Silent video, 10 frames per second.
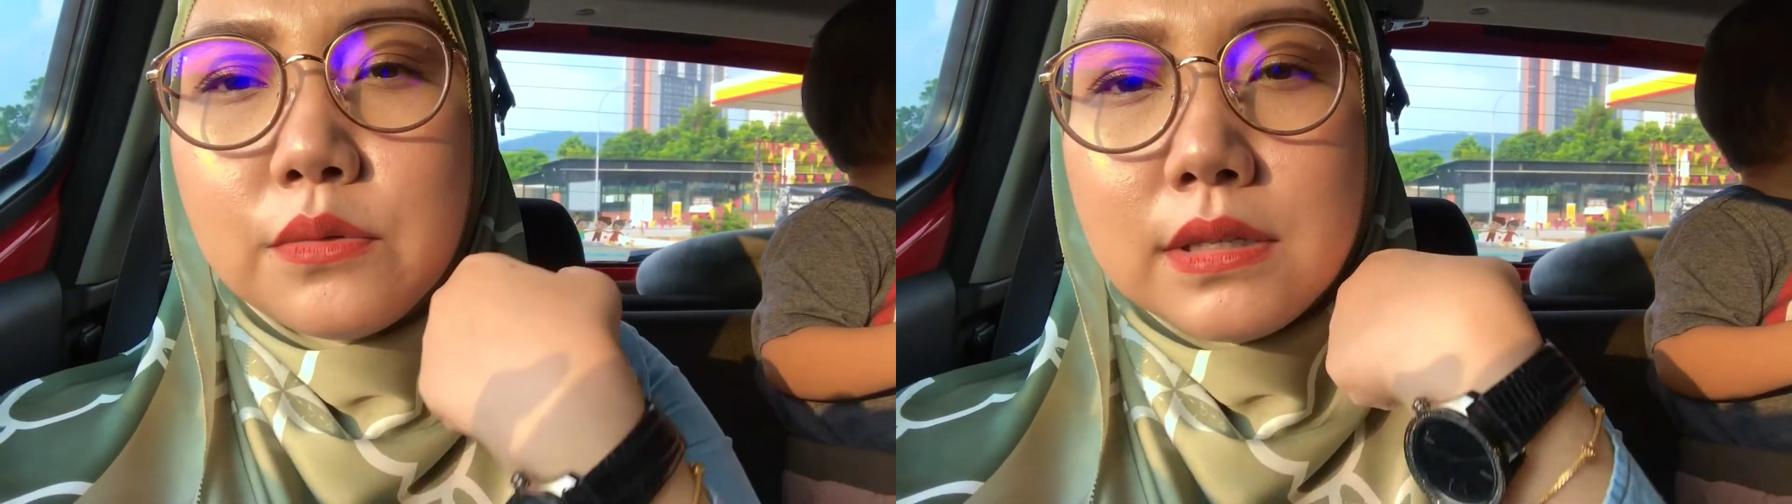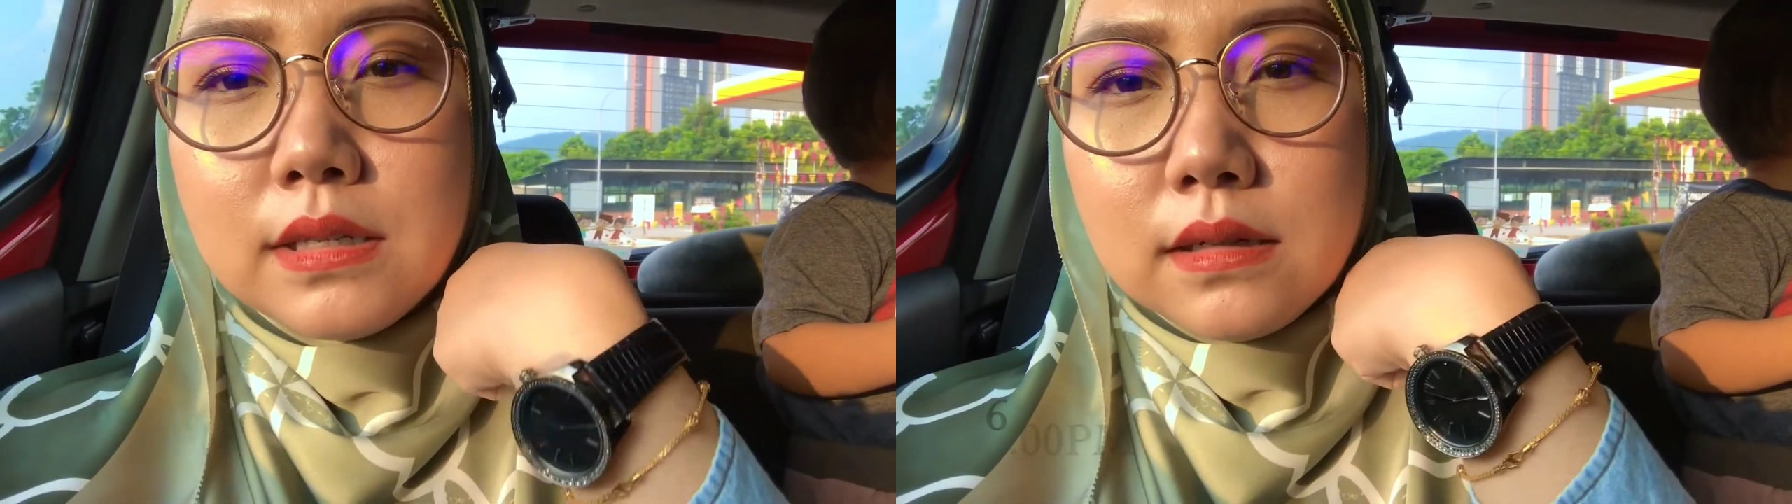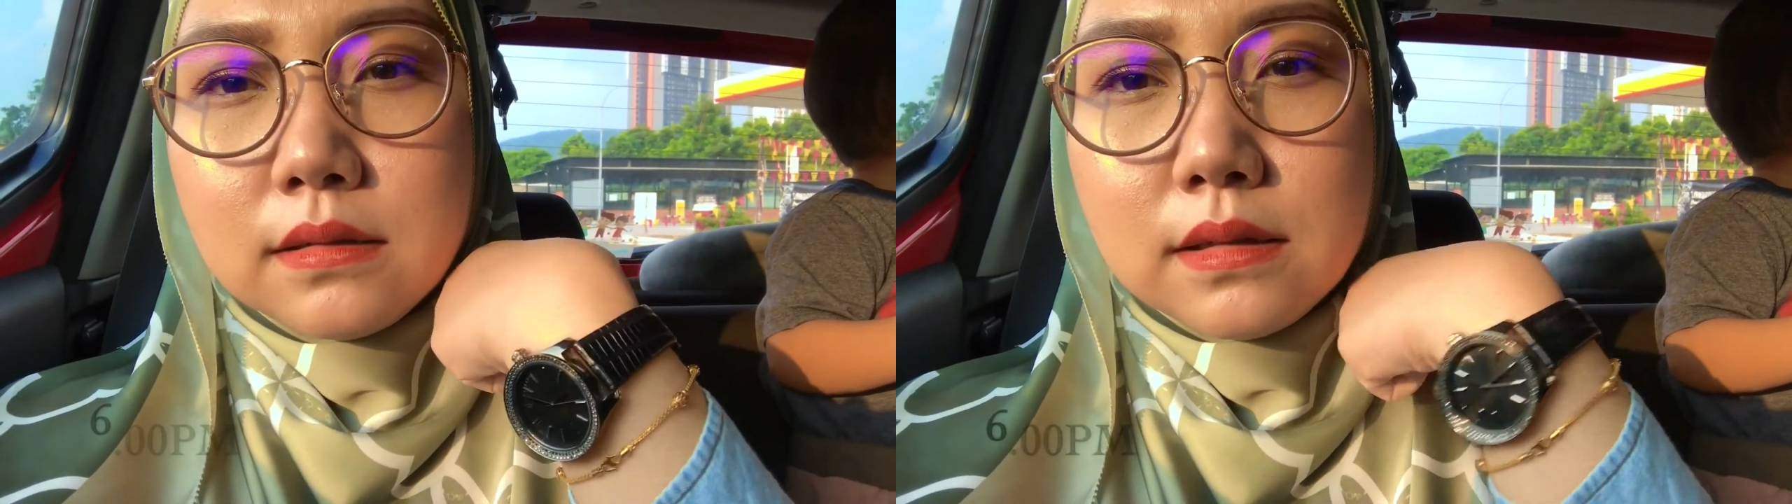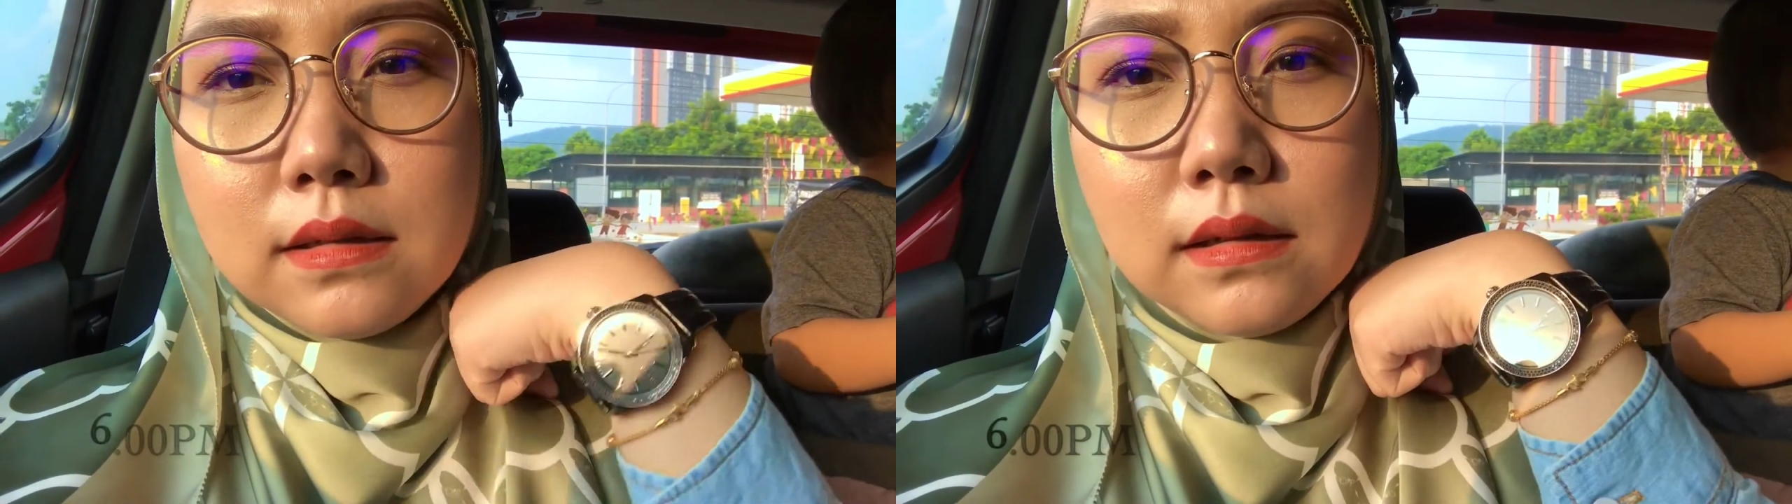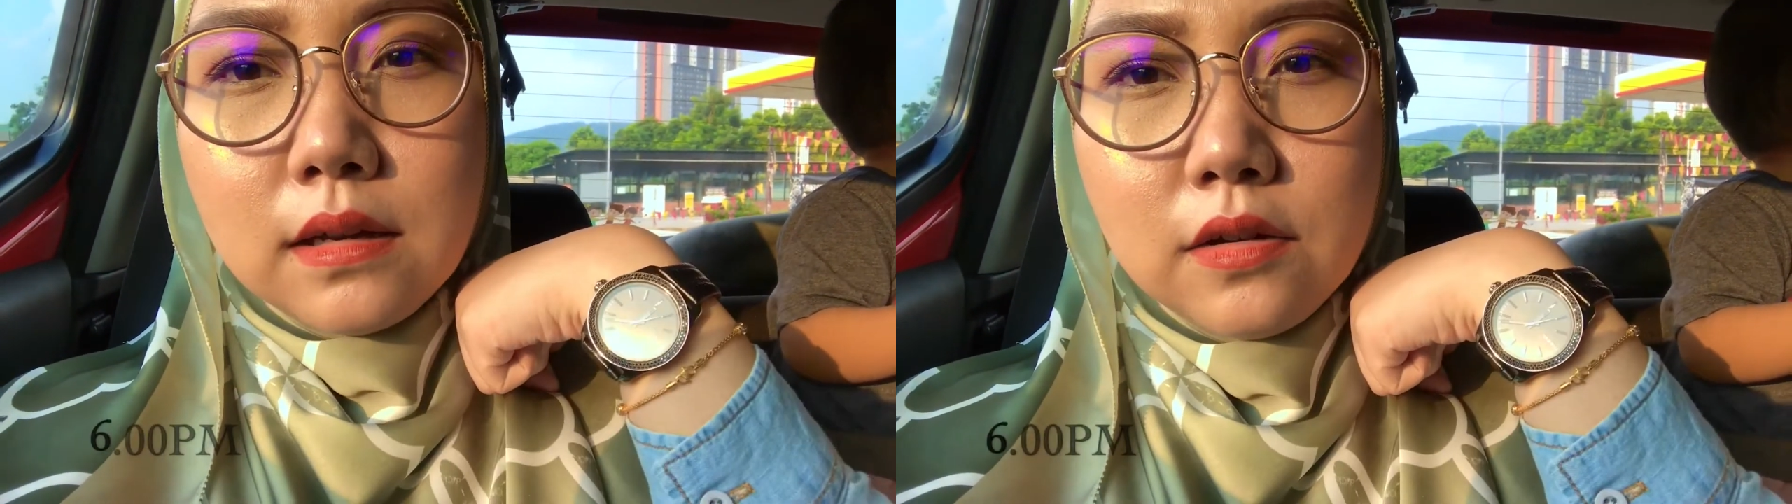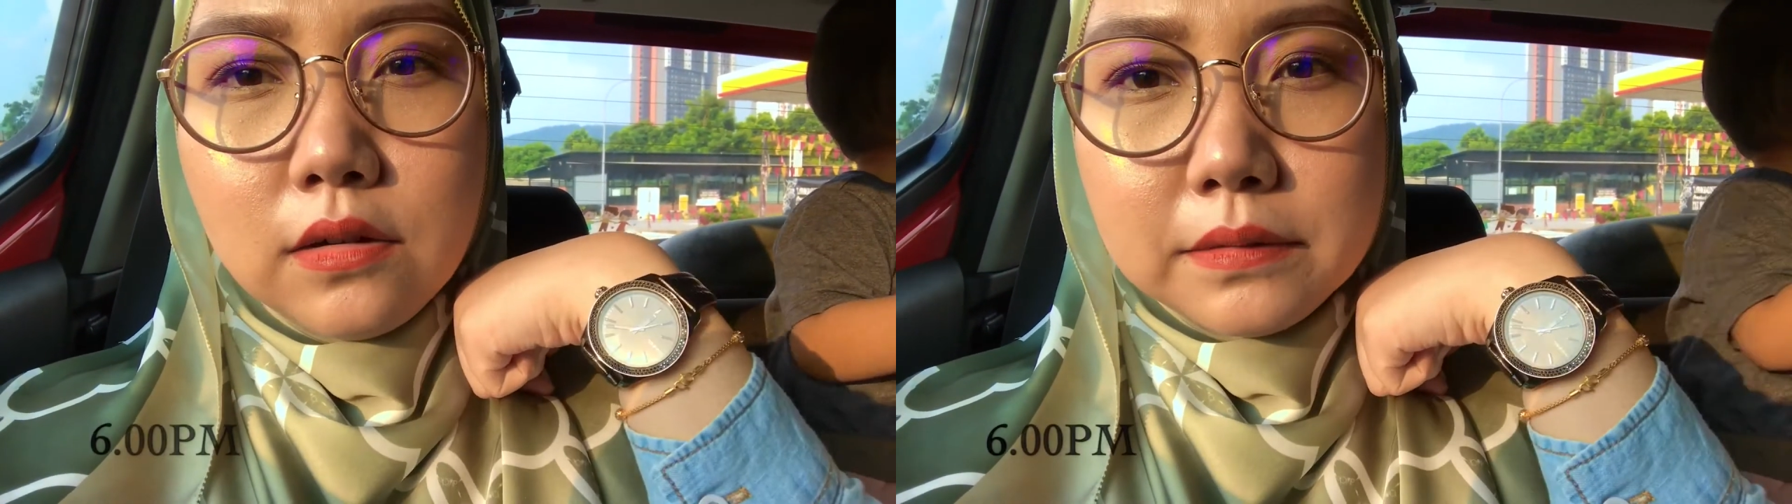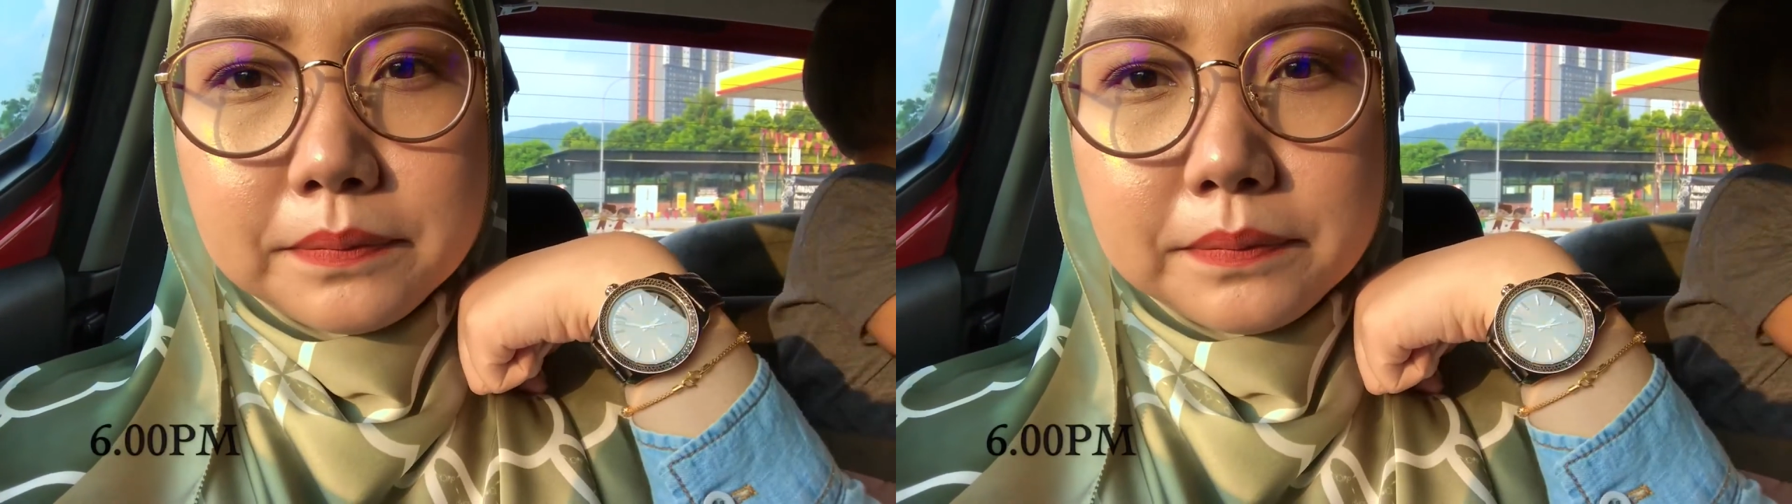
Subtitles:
6 o'clock.